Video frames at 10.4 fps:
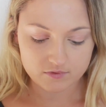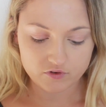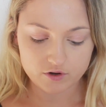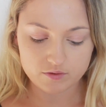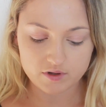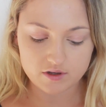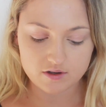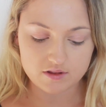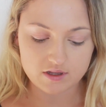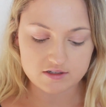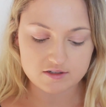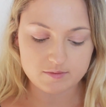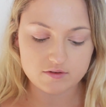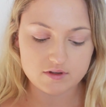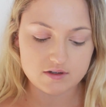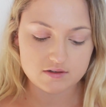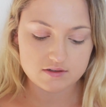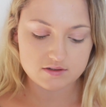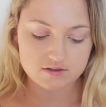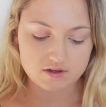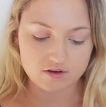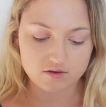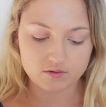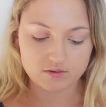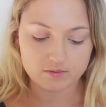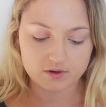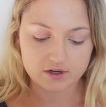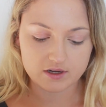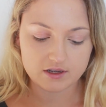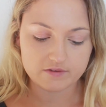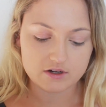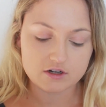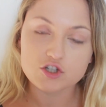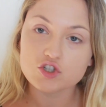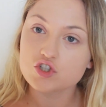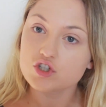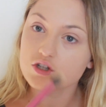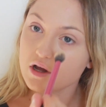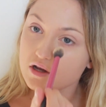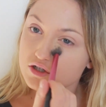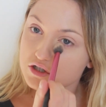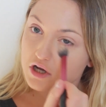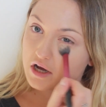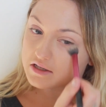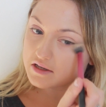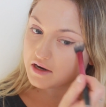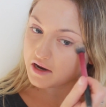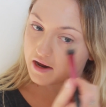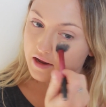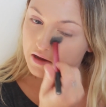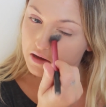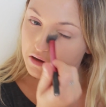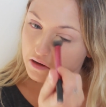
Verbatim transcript: I've heard really good things about this, so we're gonna give it a, sh a shot today.